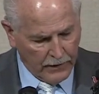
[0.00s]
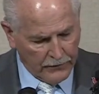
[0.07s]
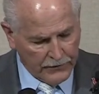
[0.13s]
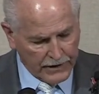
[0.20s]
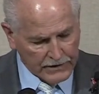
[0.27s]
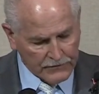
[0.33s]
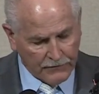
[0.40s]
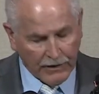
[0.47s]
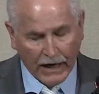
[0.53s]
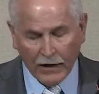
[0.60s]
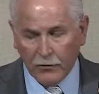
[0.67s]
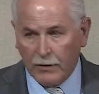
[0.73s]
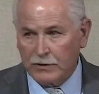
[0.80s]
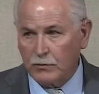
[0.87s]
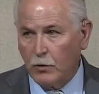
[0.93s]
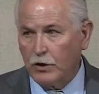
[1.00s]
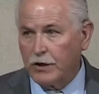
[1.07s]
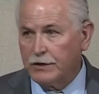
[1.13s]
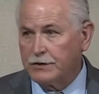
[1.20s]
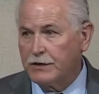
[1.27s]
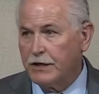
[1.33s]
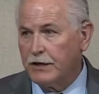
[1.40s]
This virus will
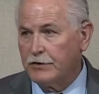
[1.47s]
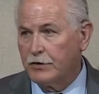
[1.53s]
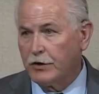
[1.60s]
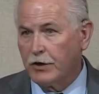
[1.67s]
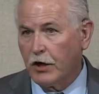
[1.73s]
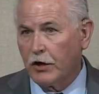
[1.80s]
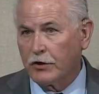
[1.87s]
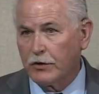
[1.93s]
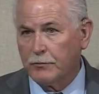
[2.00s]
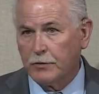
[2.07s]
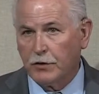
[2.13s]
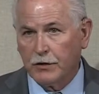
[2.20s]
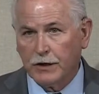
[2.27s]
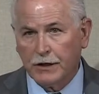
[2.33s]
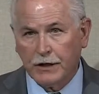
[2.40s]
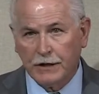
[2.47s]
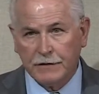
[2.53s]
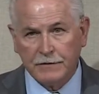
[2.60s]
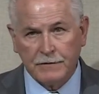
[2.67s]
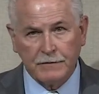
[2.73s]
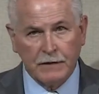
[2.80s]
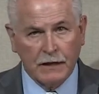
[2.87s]
continue in our
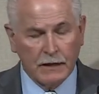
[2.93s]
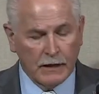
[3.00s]
communities,